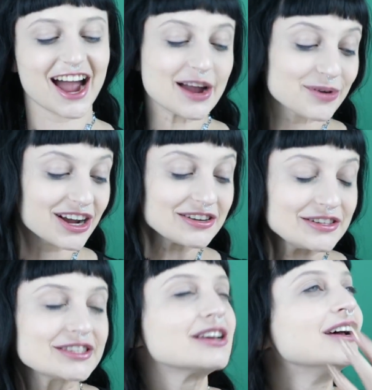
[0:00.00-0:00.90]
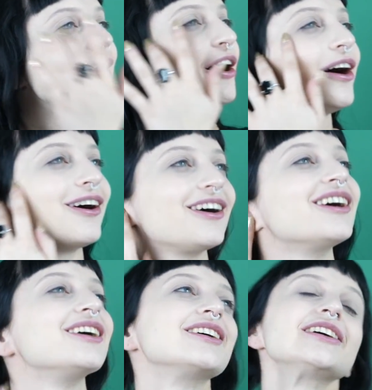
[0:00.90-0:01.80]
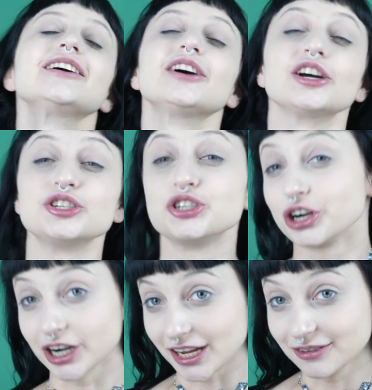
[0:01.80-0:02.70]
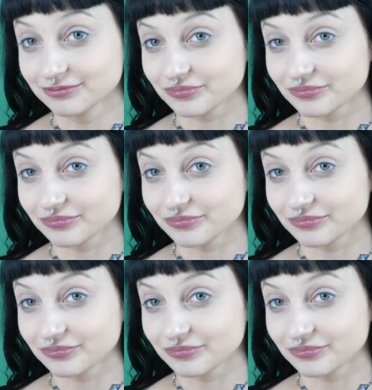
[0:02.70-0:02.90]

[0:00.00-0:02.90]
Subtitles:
Eyebrows are a journey.